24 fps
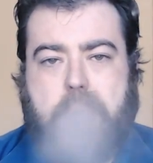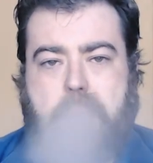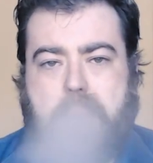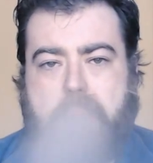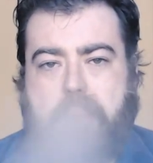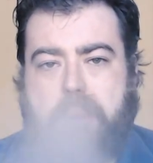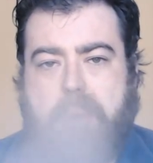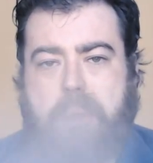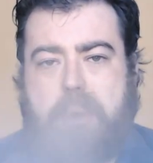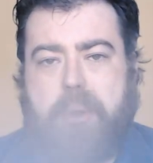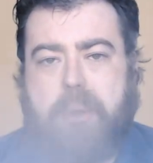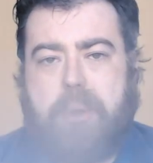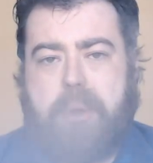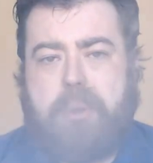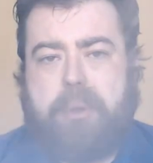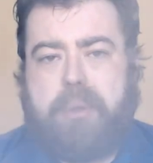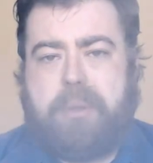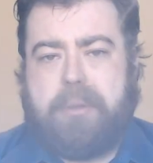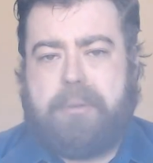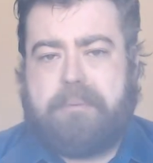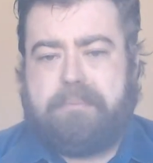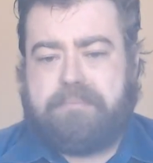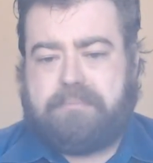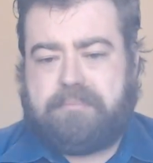
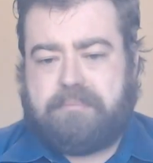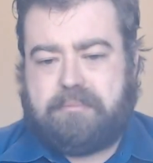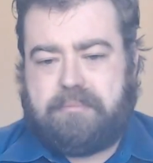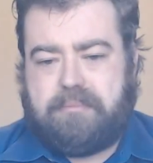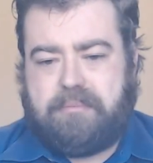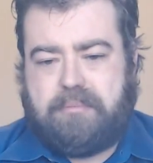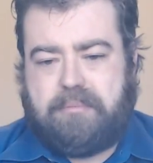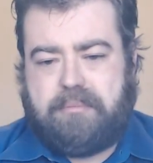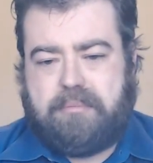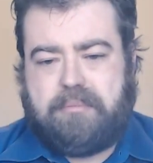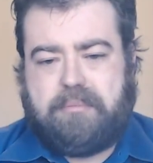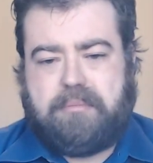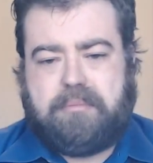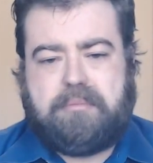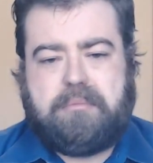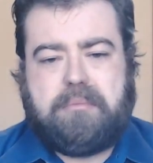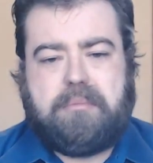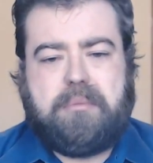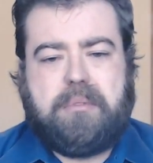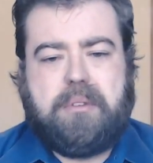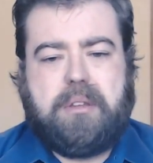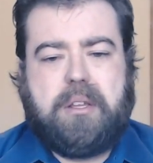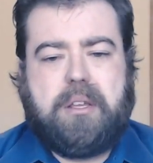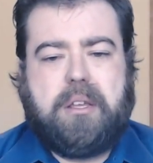
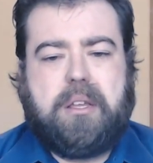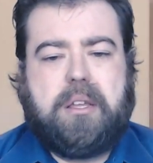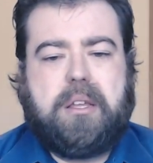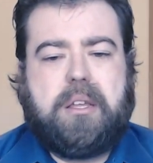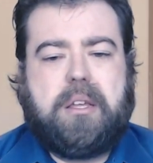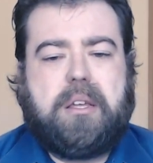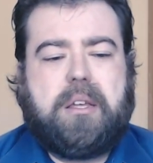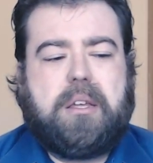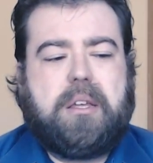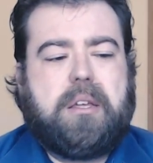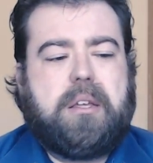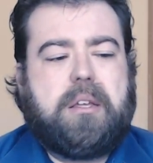No one is speaking in this clip.